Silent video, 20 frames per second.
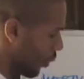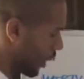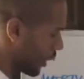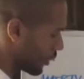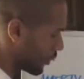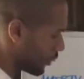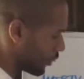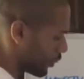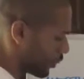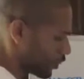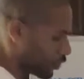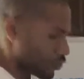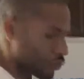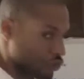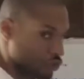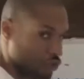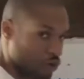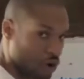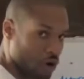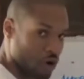wants to
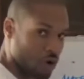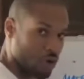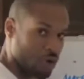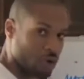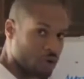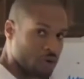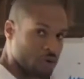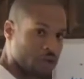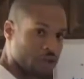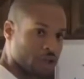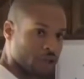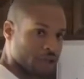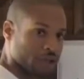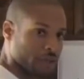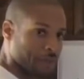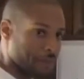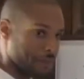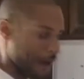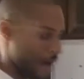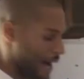control
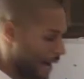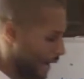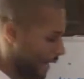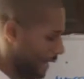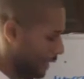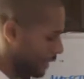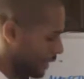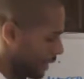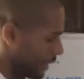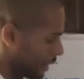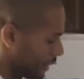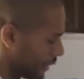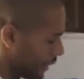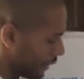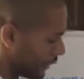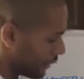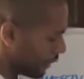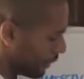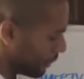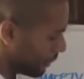the mind,
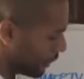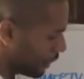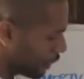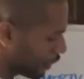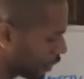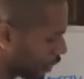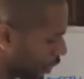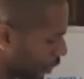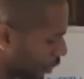they simply